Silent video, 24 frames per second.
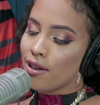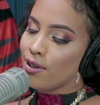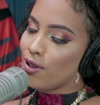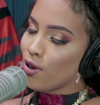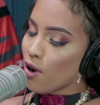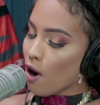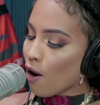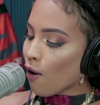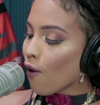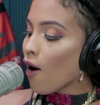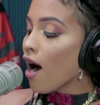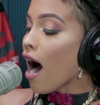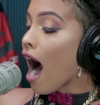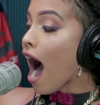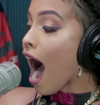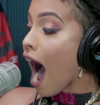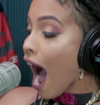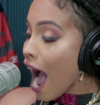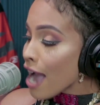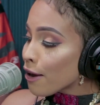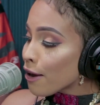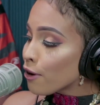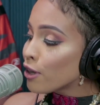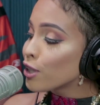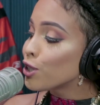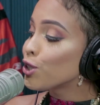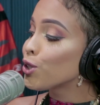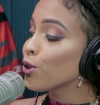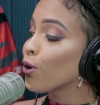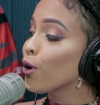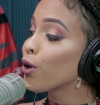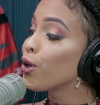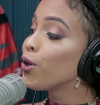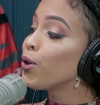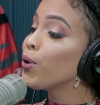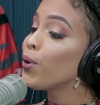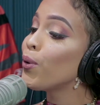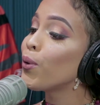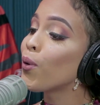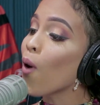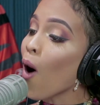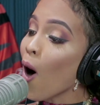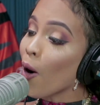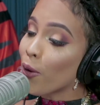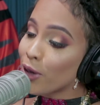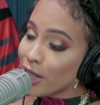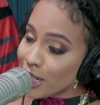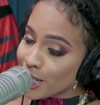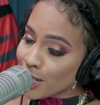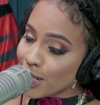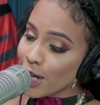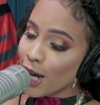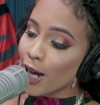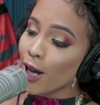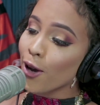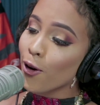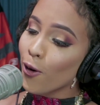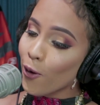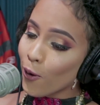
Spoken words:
No, I will show you how the thing